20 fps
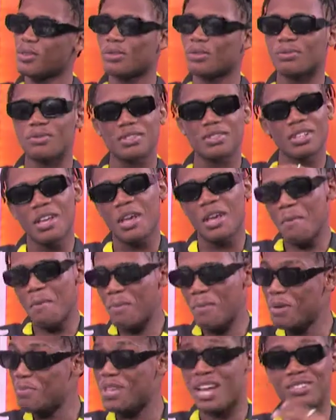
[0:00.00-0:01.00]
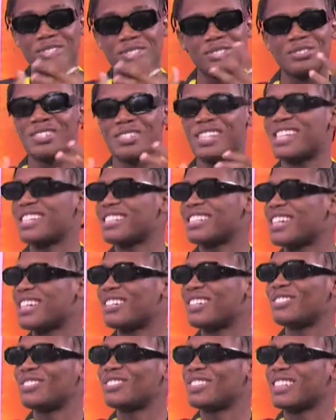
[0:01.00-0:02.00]
So maybe. I don't know yet. I
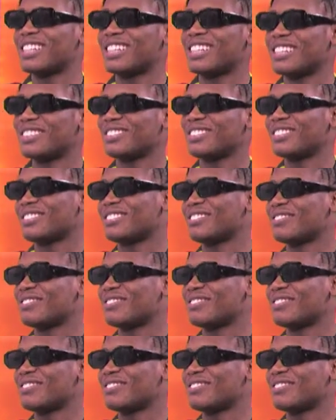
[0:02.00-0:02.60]
don't know.